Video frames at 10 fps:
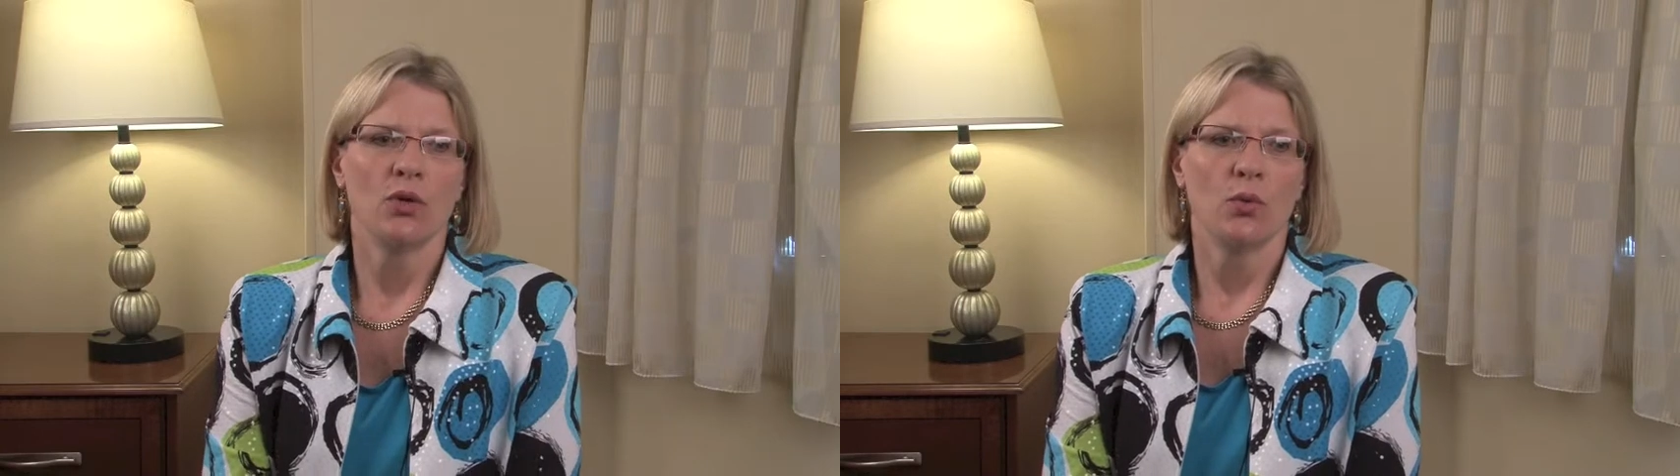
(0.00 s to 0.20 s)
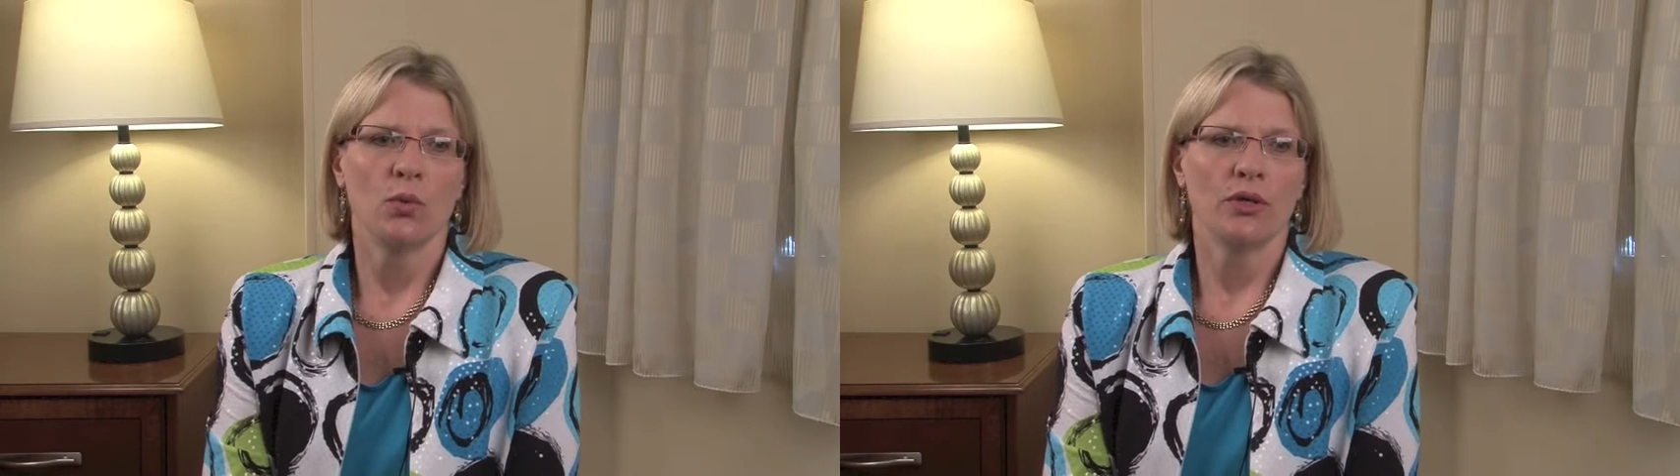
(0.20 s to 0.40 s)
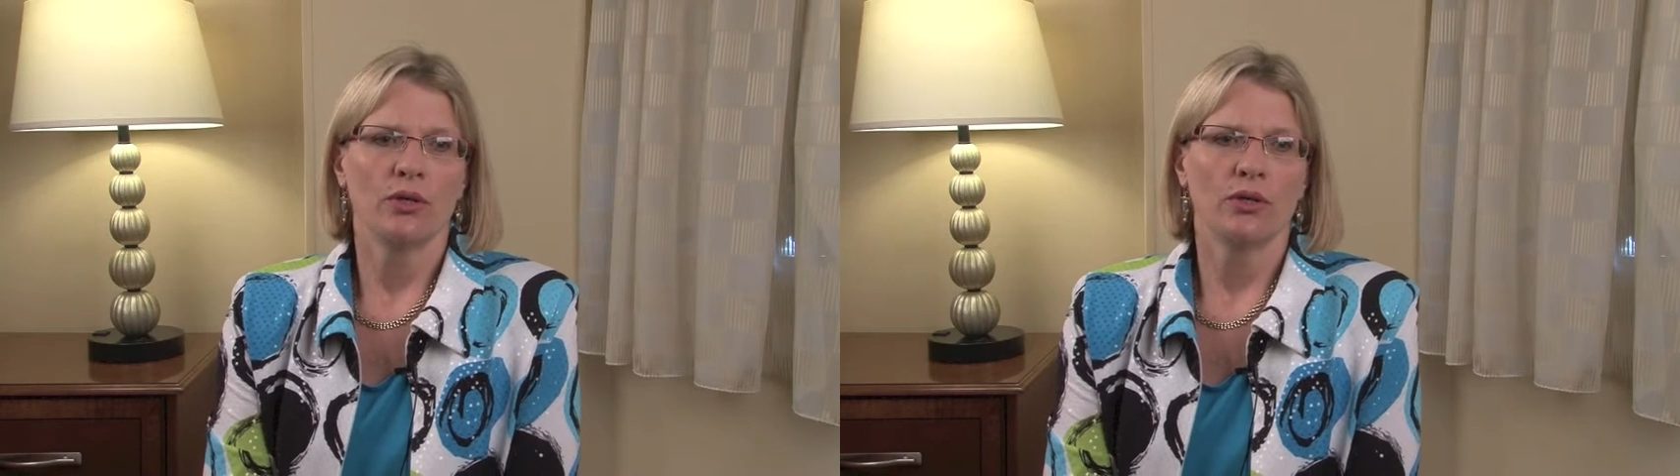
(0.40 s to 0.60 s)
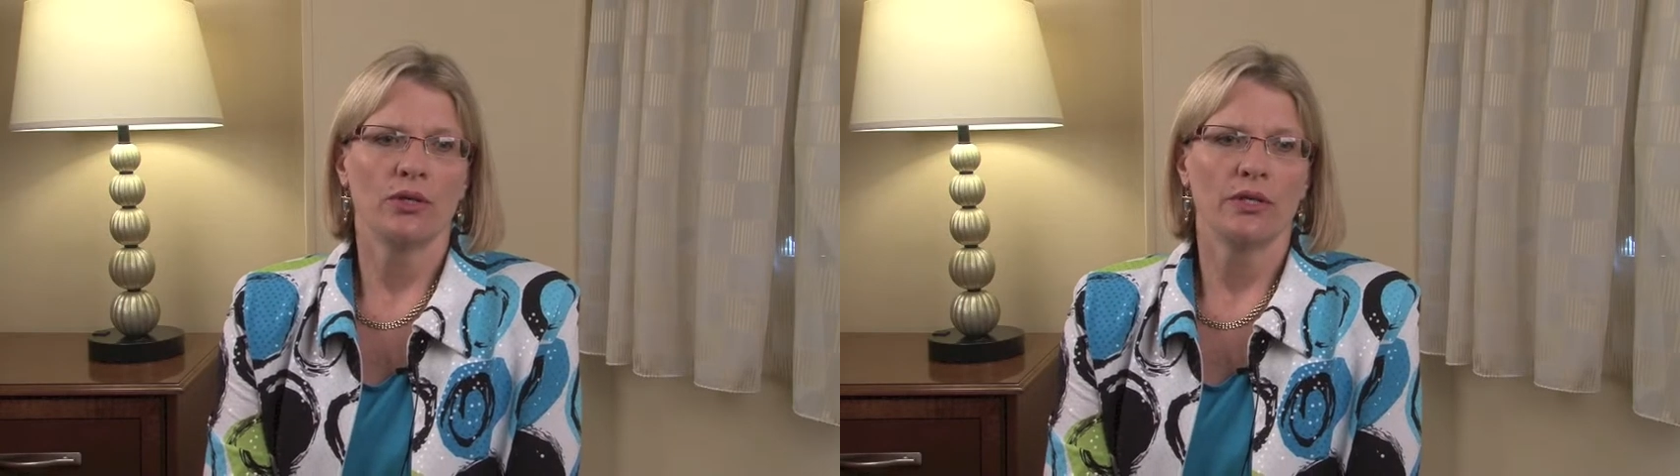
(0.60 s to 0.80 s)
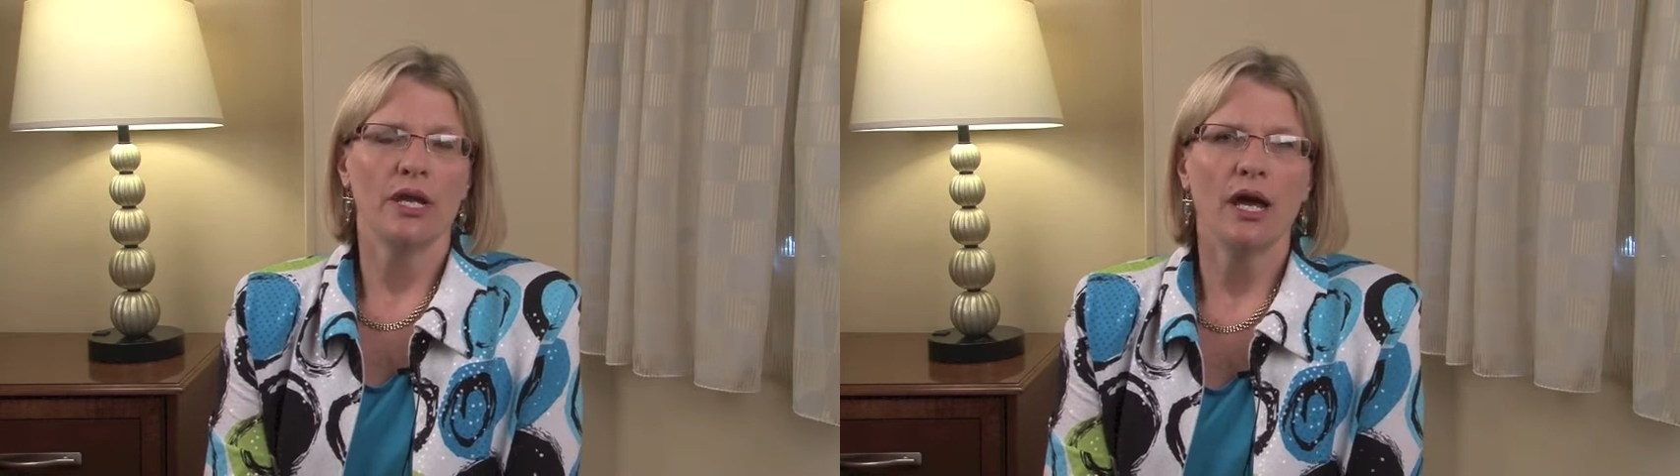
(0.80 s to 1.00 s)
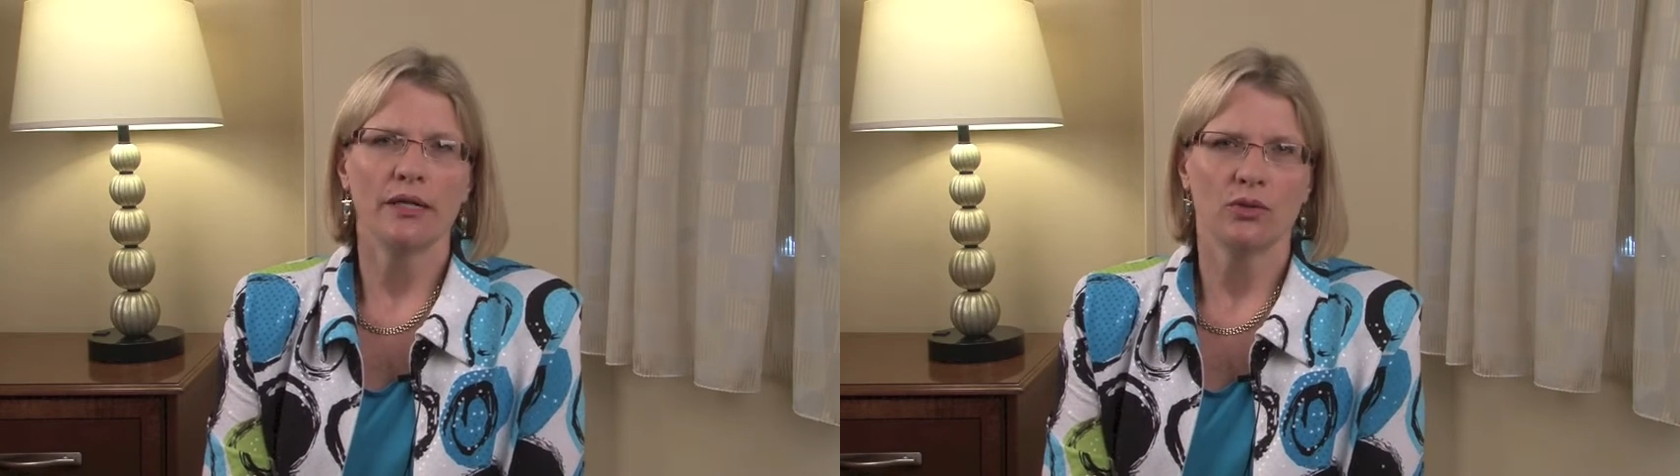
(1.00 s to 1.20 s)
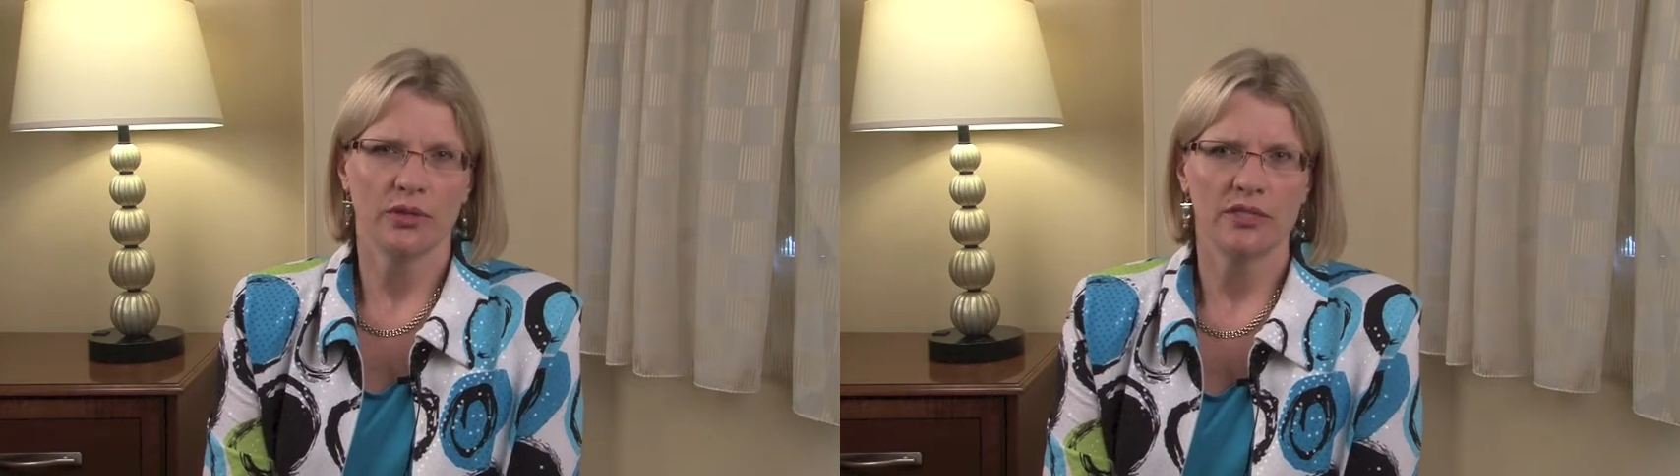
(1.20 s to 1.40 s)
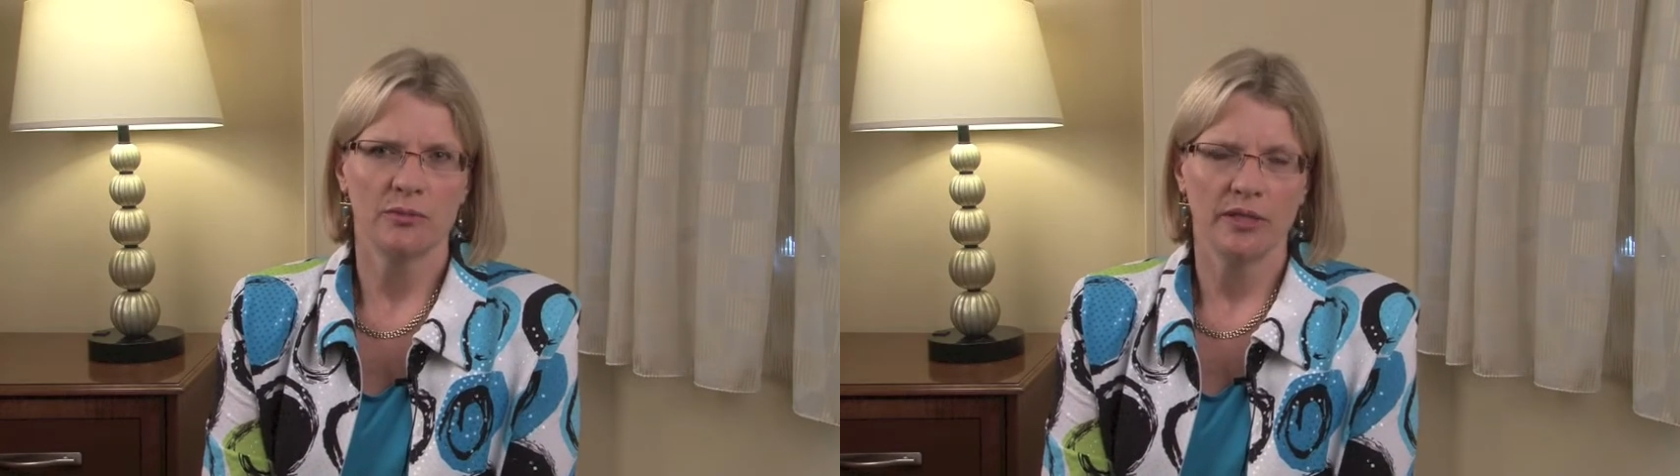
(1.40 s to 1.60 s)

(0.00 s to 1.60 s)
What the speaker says: we're not going to